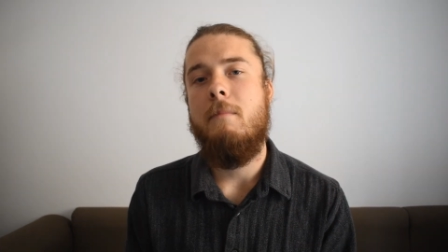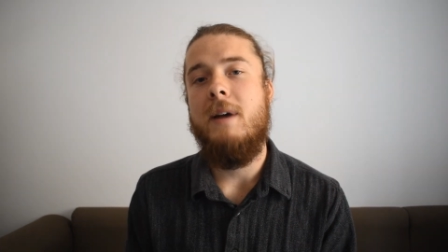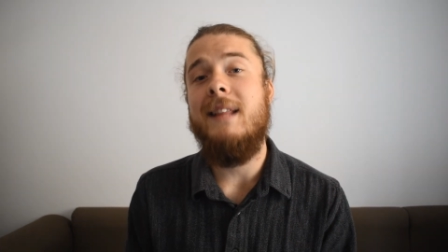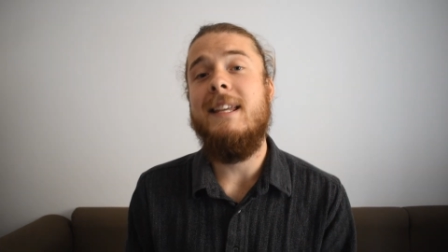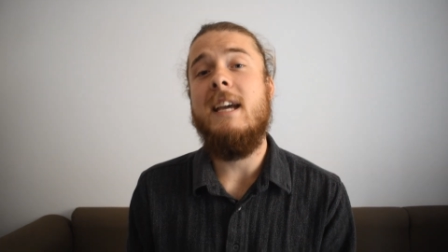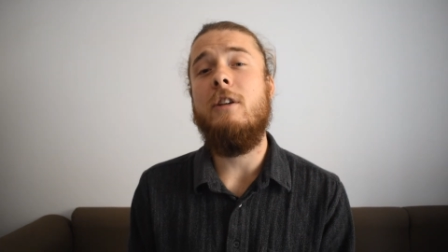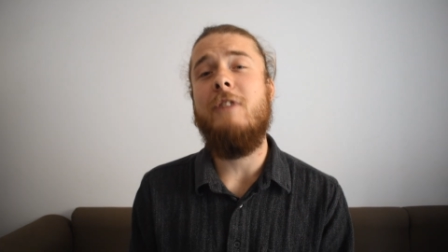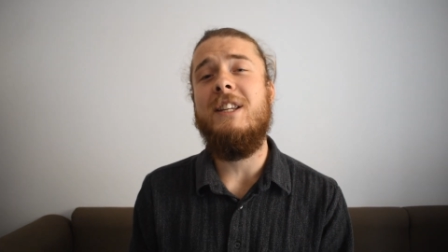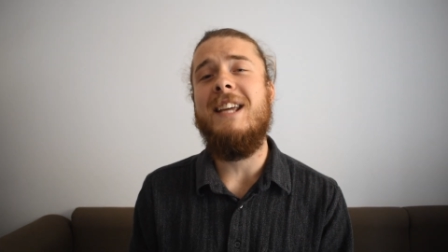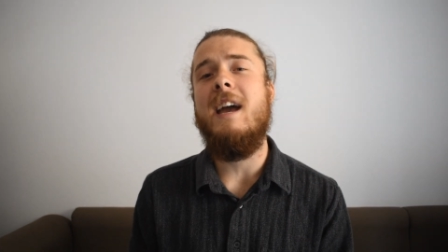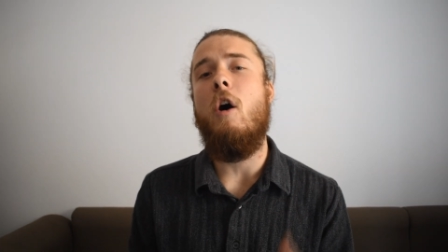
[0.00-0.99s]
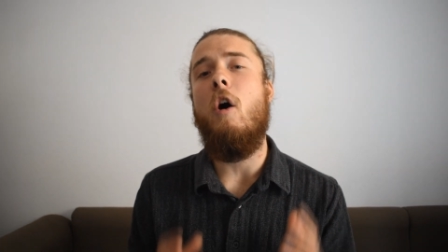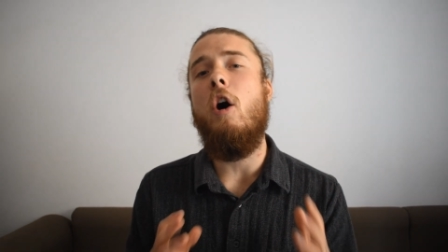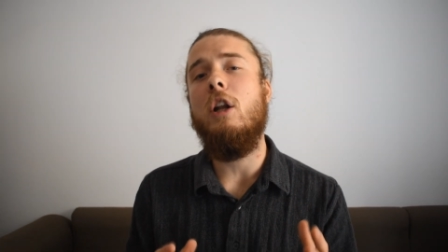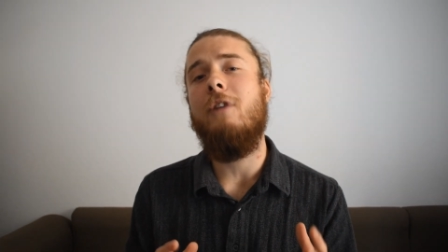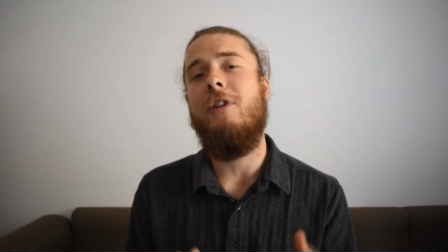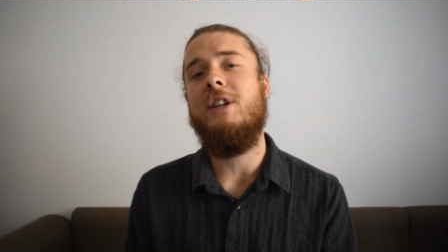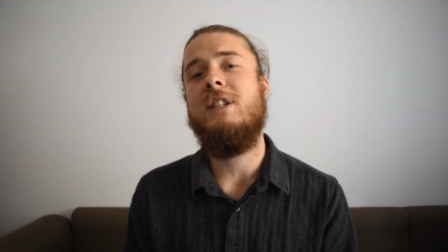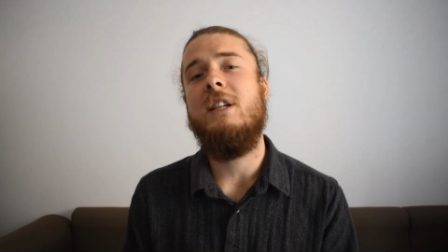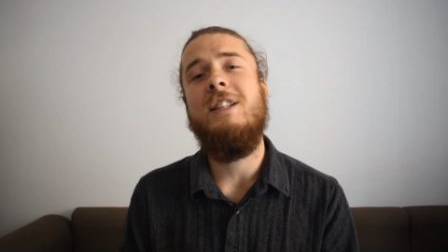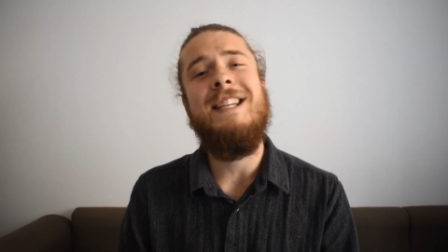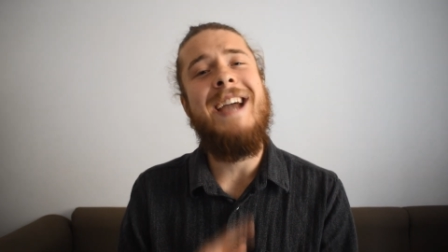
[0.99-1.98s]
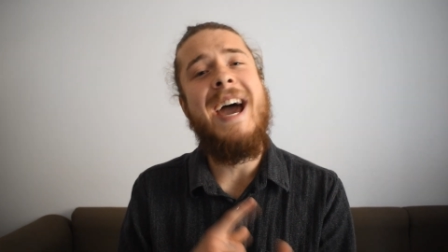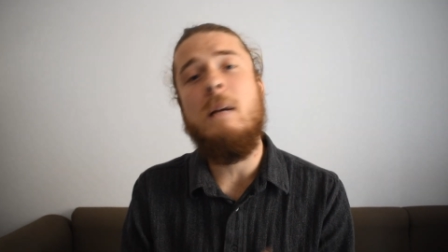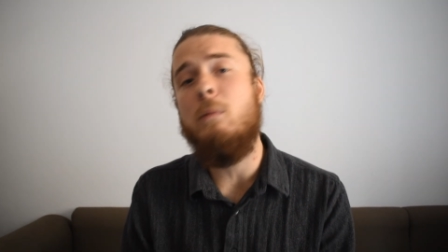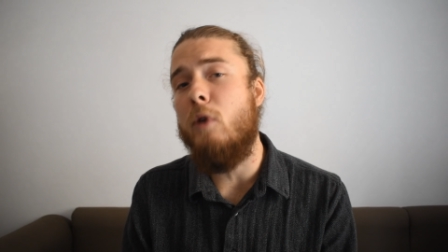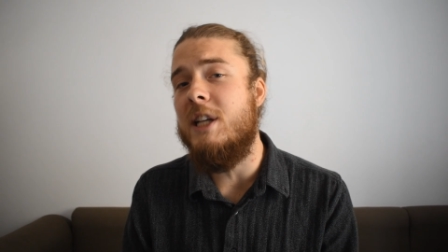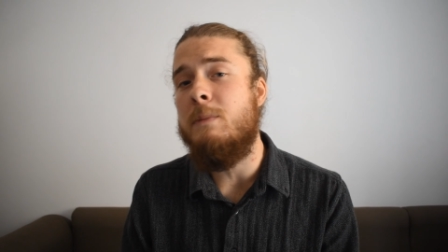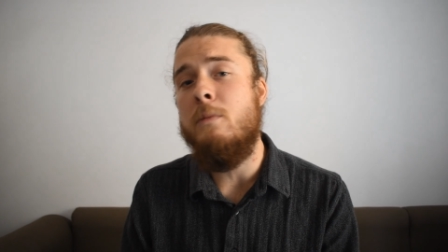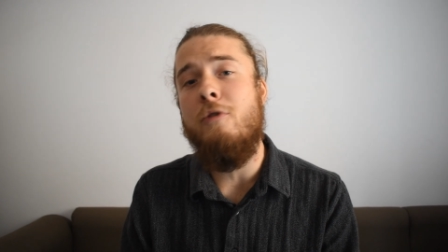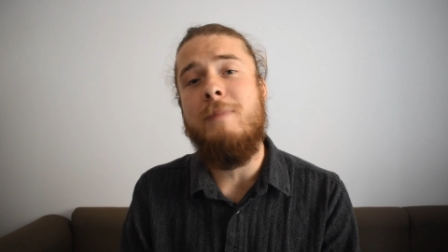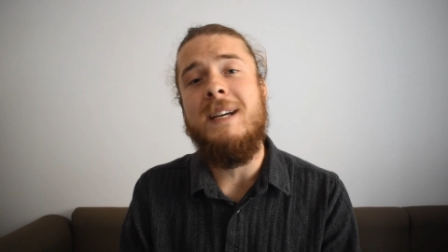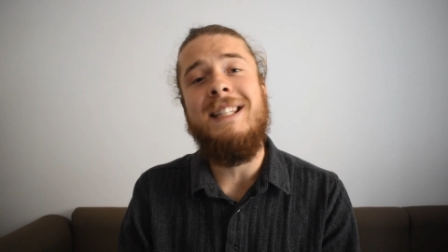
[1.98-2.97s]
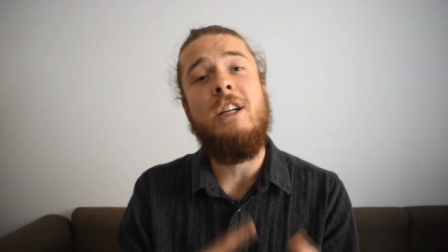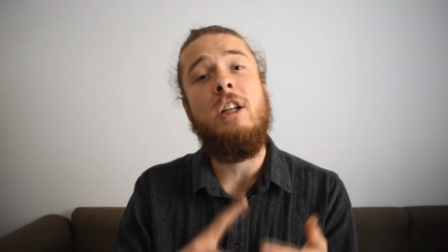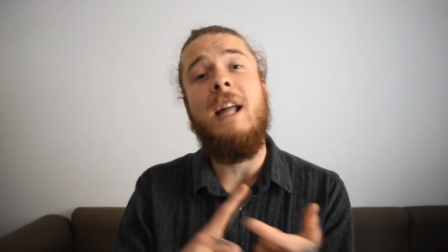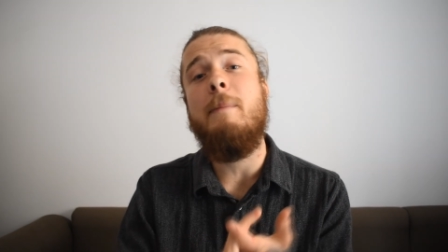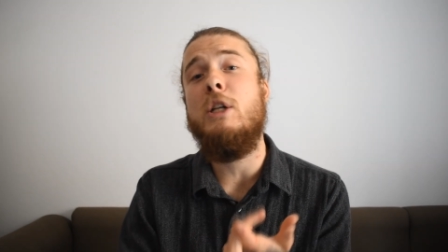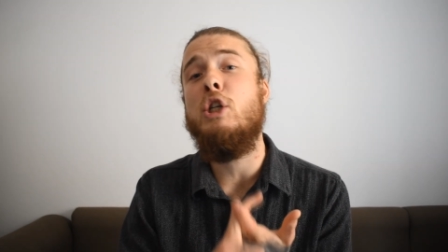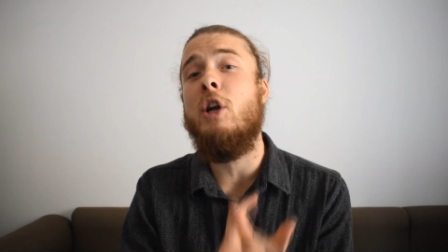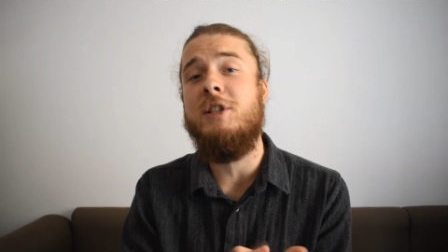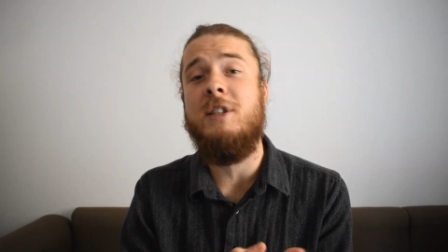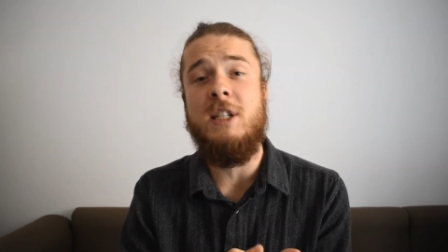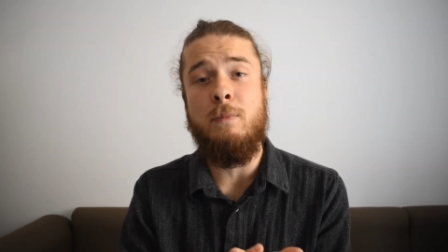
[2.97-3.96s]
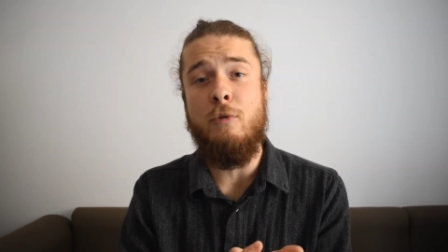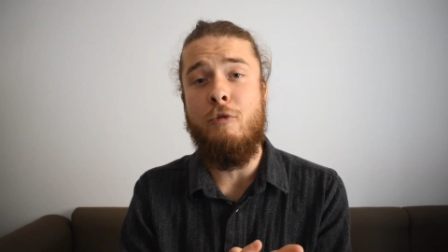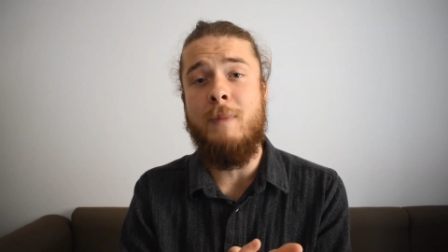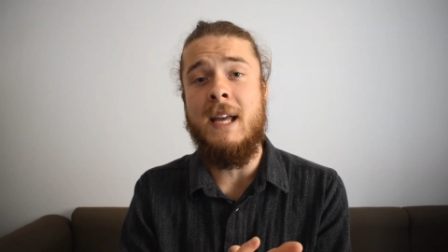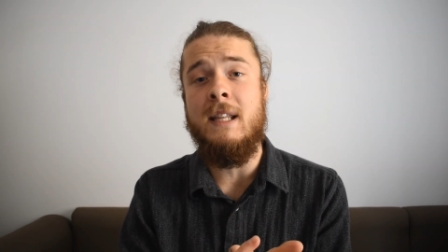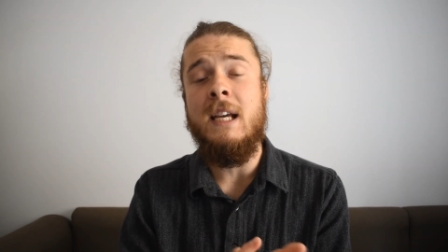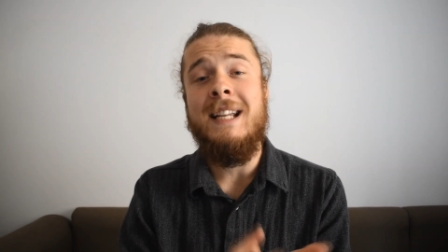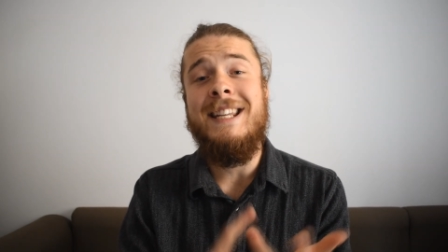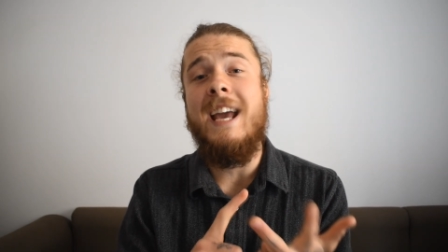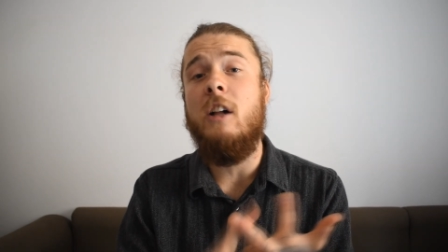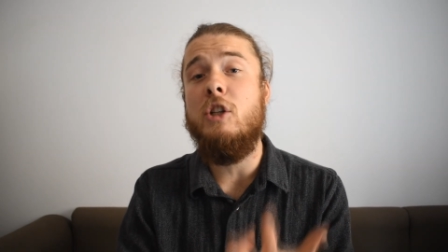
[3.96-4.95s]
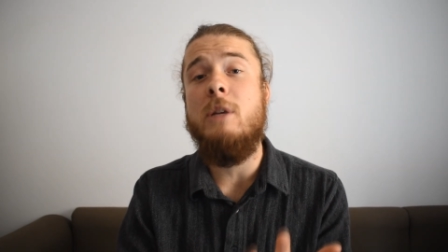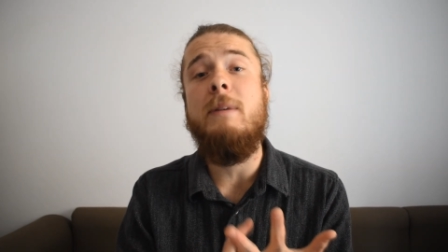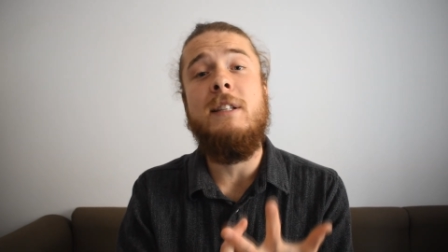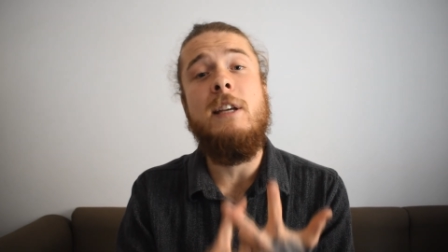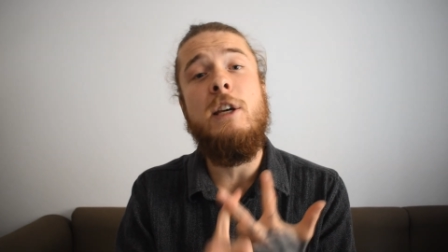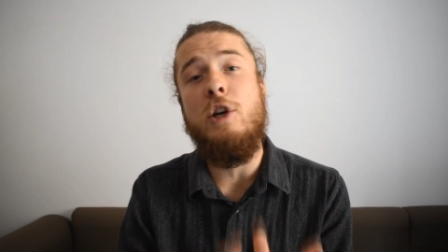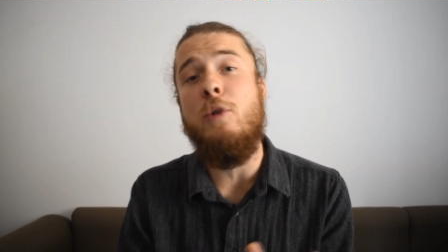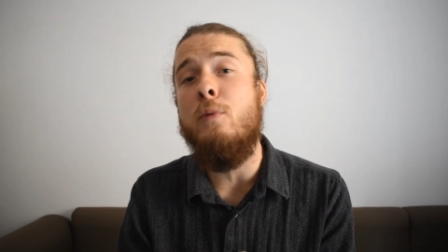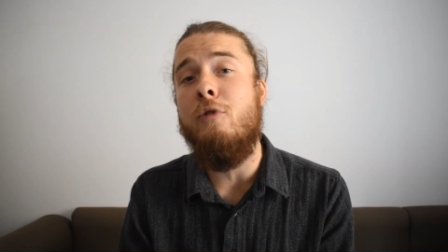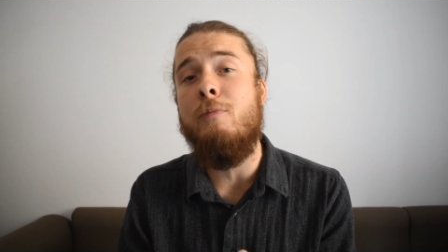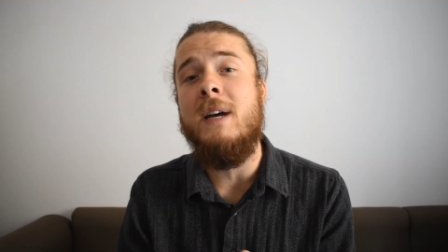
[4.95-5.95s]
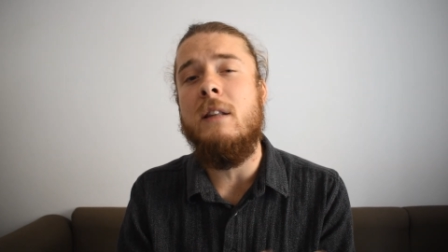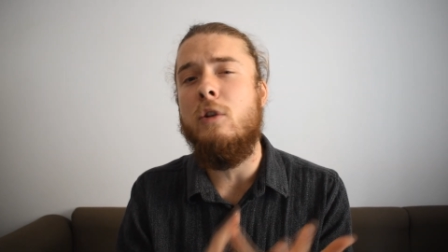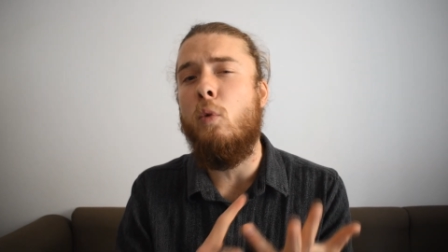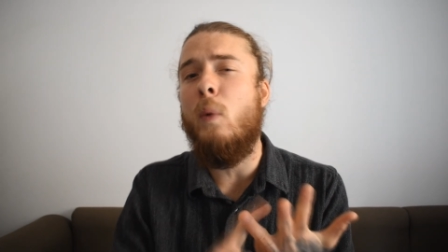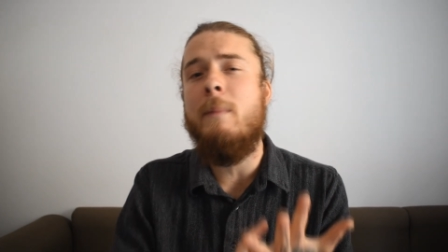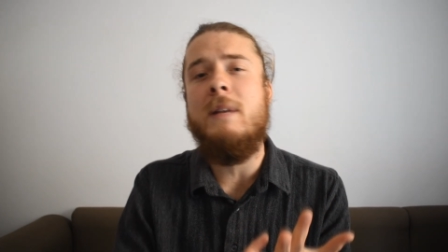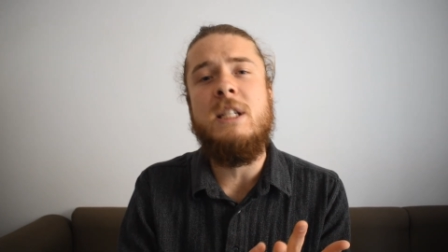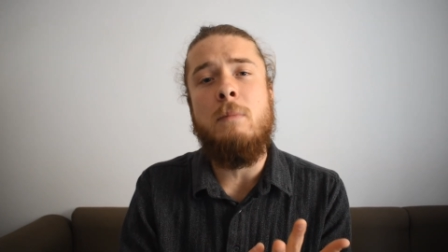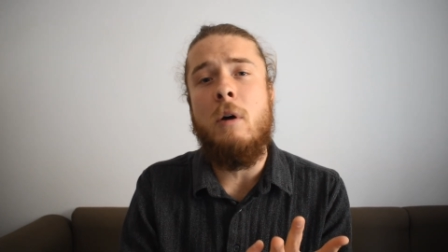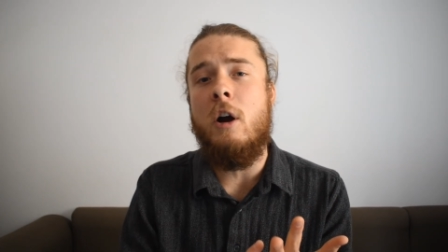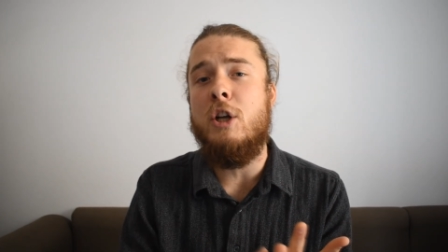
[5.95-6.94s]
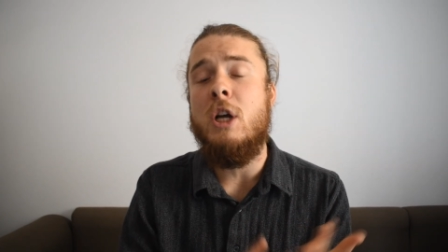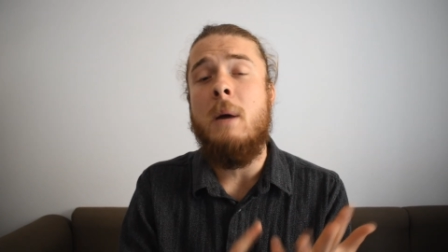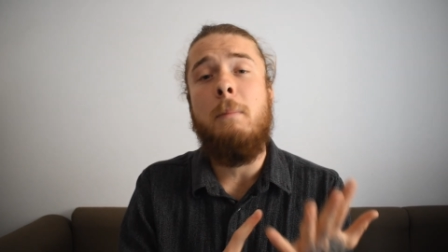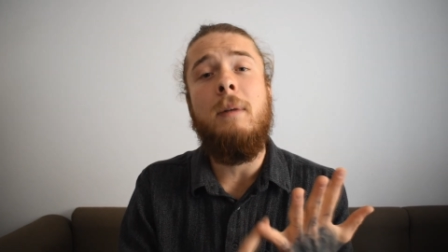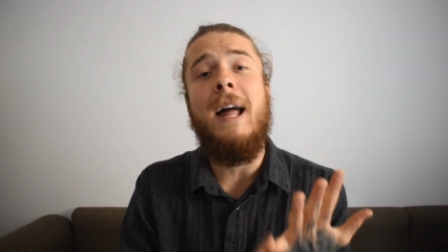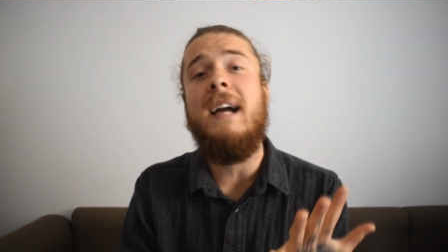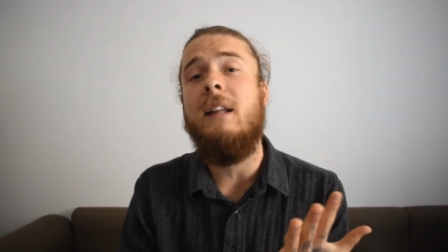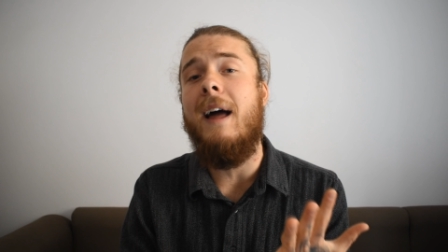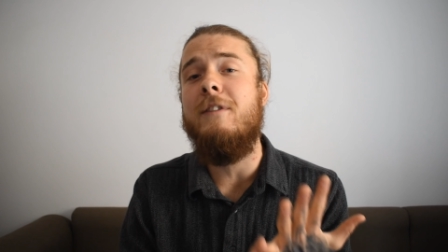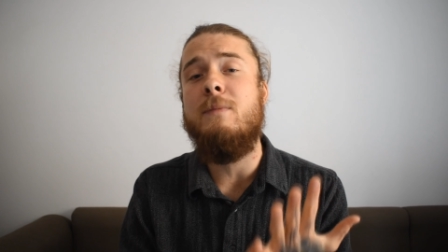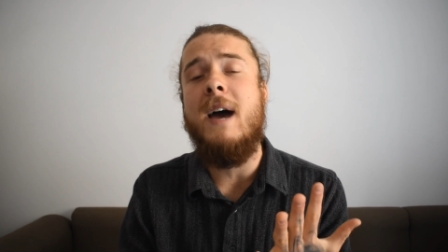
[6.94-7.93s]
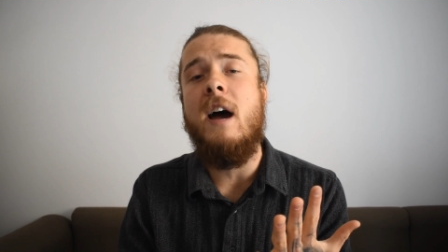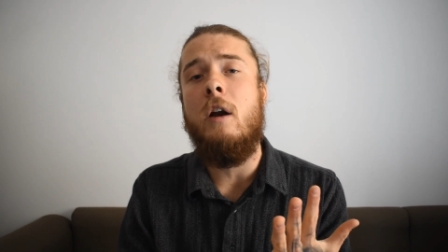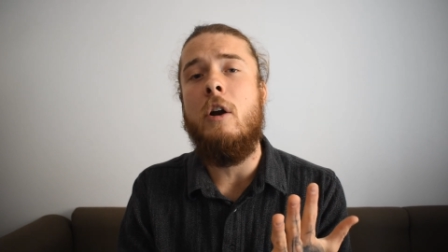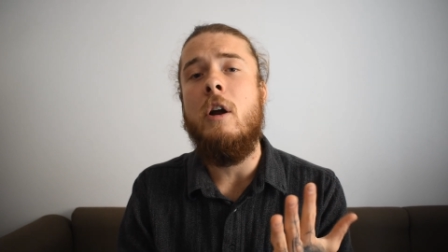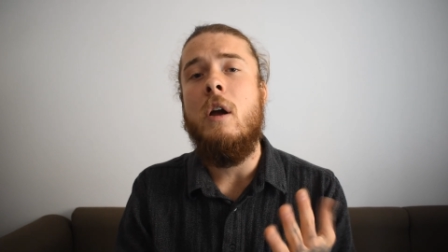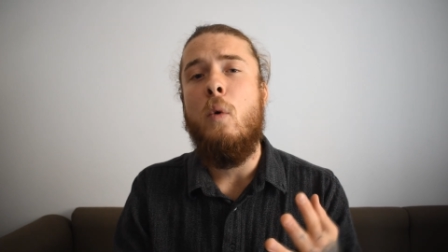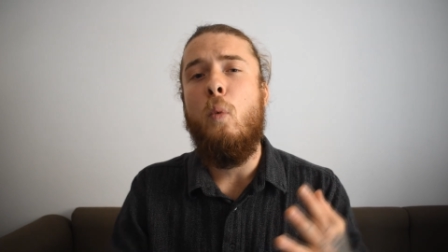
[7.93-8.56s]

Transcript: But at the end of the day, all of us, the animal rights movement, the climate justice movement, the LGBTQ movement, the Women's March, Black Lives Matter,